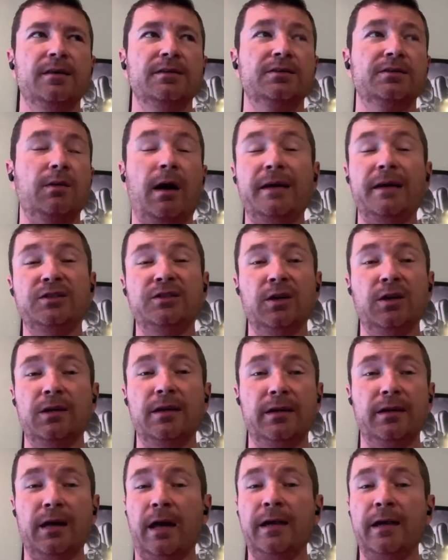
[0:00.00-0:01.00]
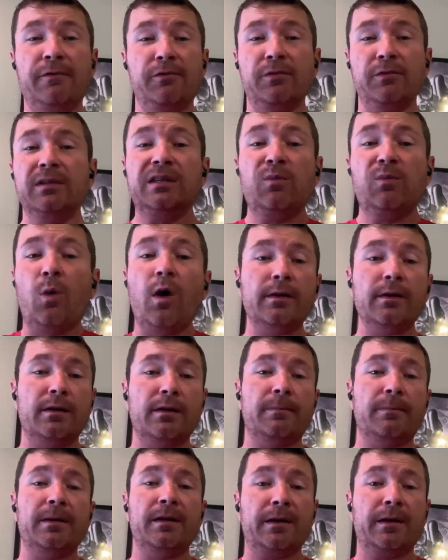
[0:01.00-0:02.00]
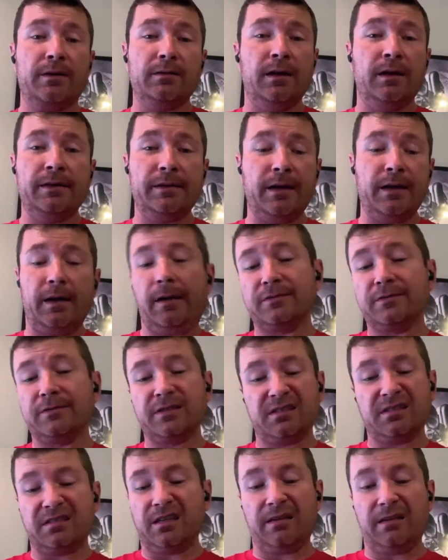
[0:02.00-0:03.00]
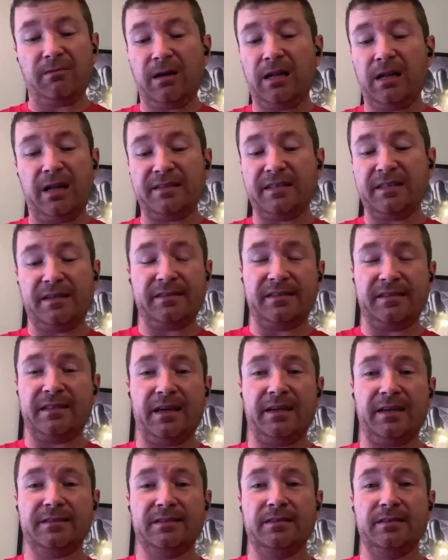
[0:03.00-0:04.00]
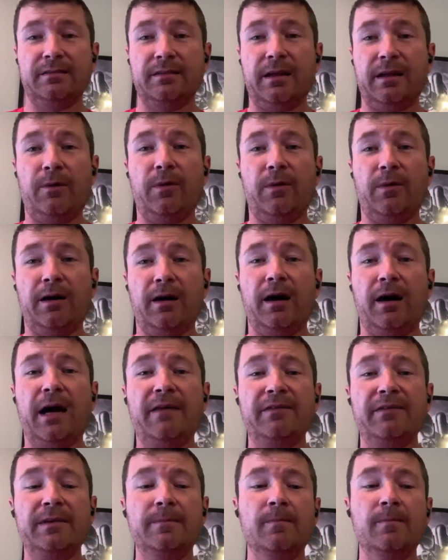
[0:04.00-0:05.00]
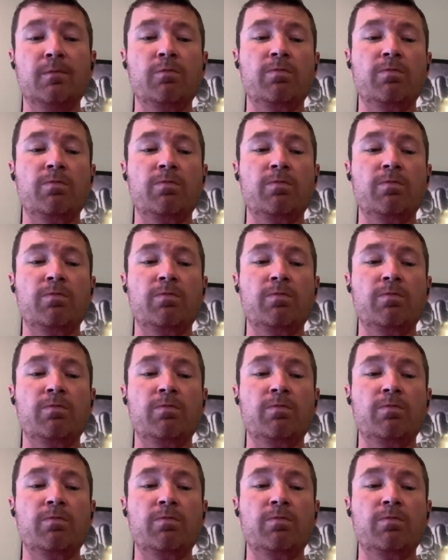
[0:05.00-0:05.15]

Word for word: So I took it. I never really wanted to be an airline guy. I was just like, well, I'll take the test, and that way I'll have it.